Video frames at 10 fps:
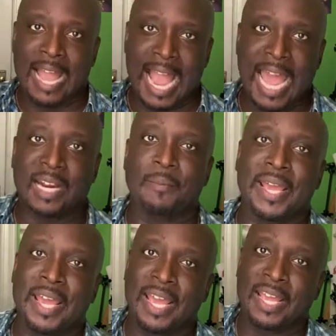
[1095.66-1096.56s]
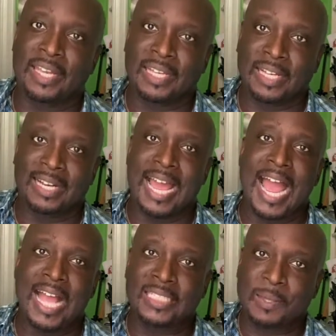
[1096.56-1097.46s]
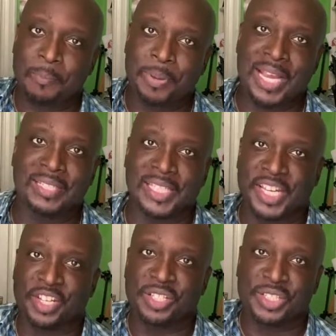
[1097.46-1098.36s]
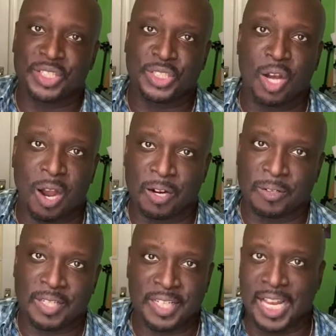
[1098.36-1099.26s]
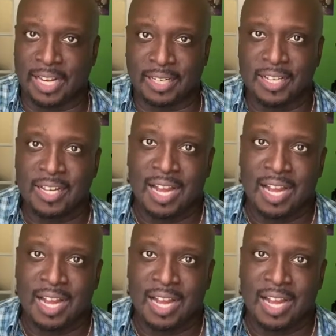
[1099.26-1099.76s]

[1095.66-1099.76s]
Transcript: anime glass painting starter kit.